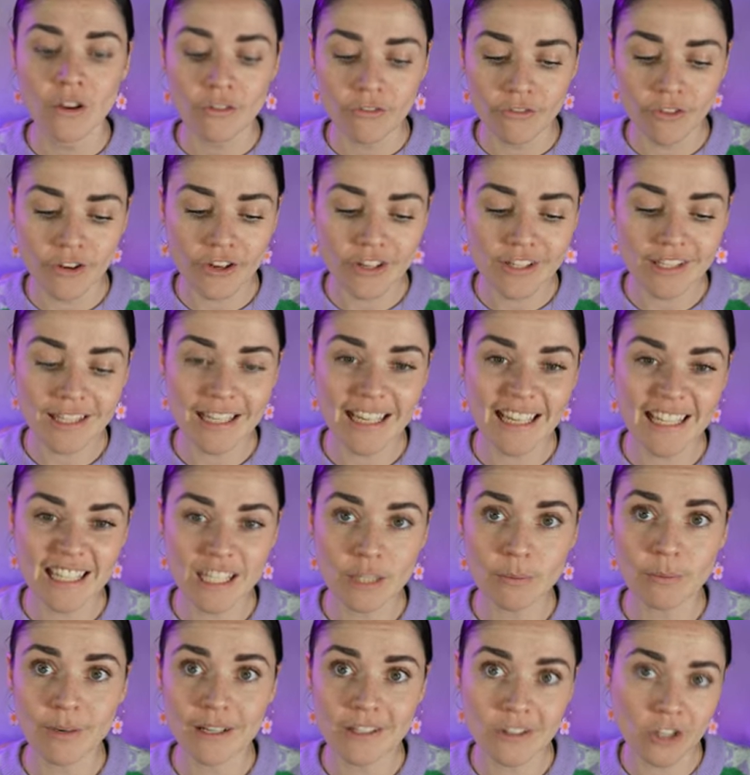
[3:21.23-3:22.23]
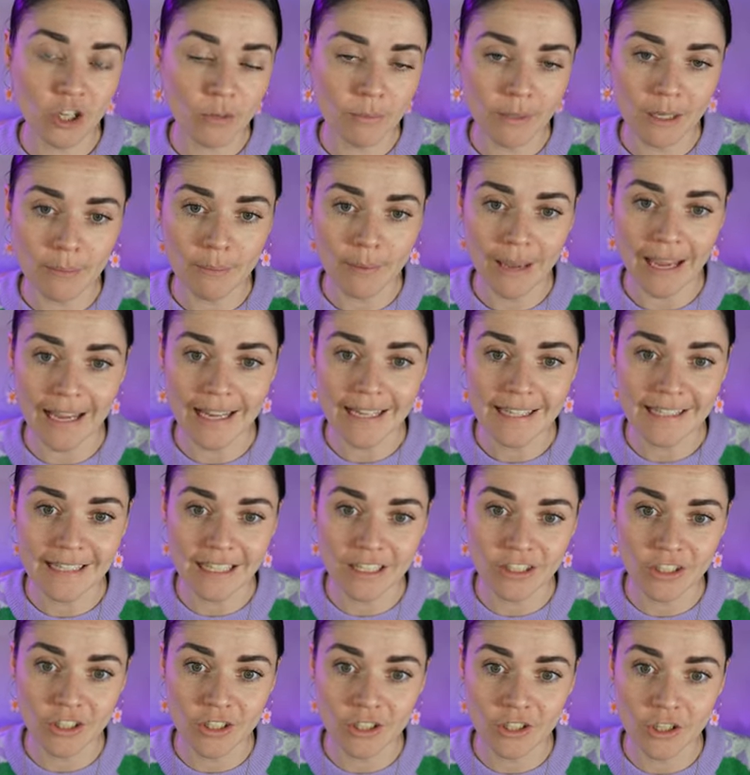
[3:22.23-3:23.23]
Firstly is to press copy and paste
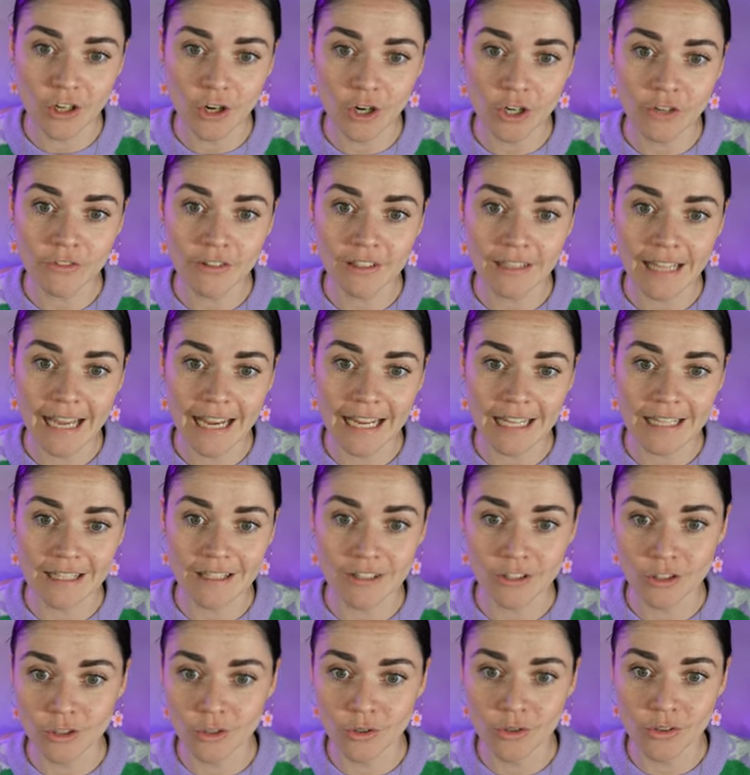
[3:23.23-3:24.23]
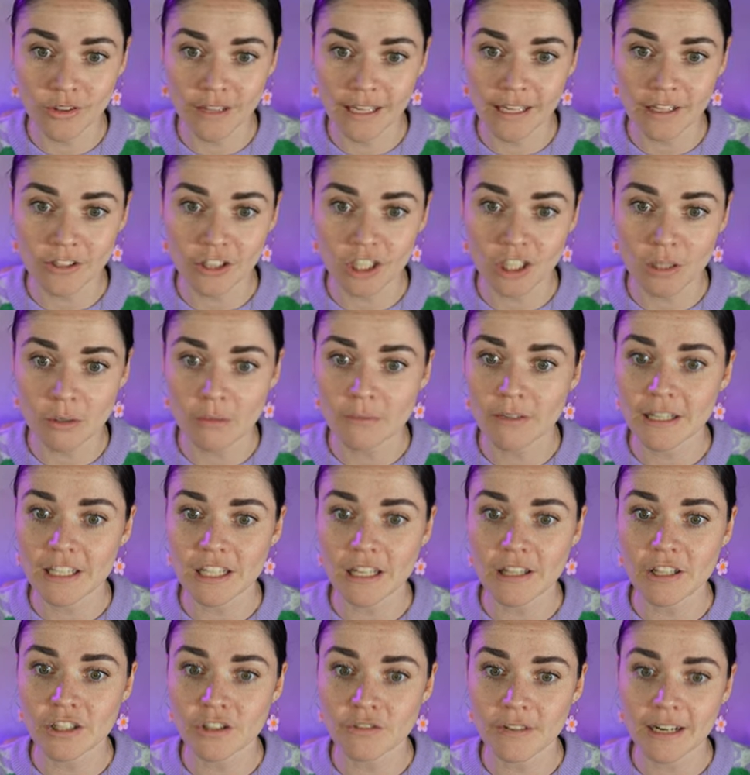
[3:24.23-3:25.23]
and just overlay two things on top of each
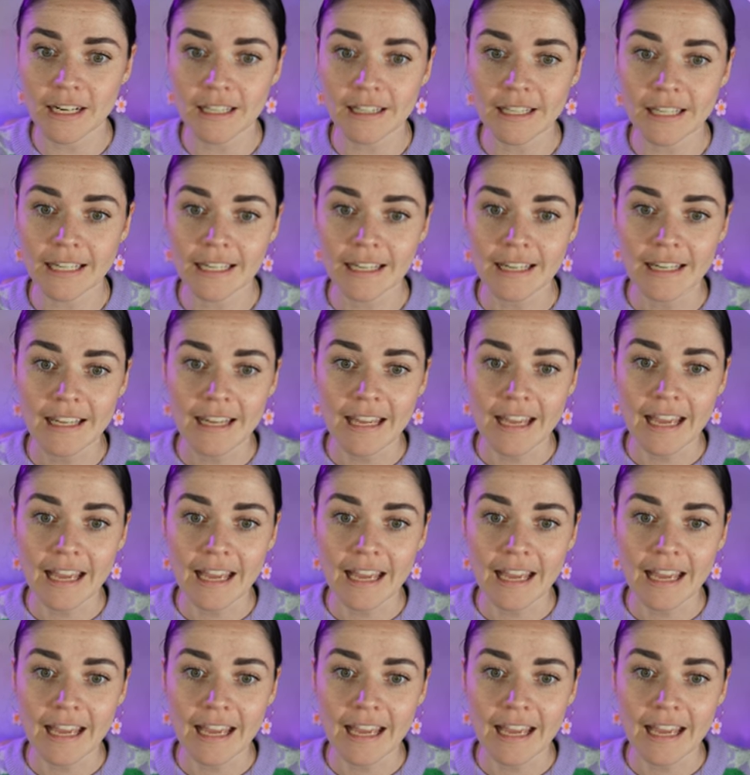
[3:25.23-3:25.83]
other directly.